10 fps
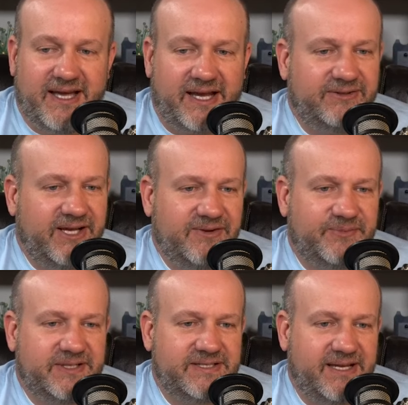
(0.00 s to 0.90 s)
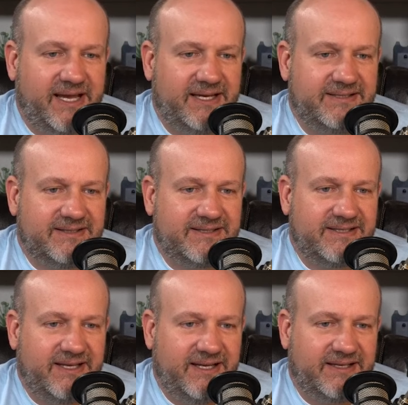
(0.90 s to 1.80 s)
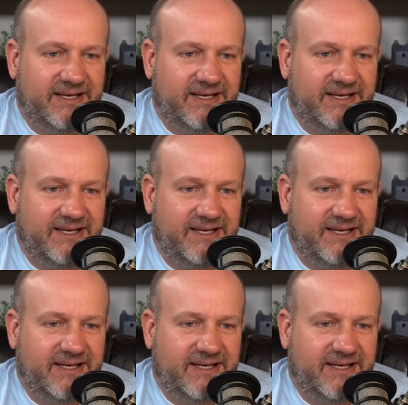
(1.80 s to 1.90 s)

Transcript: I don't have much to add to that.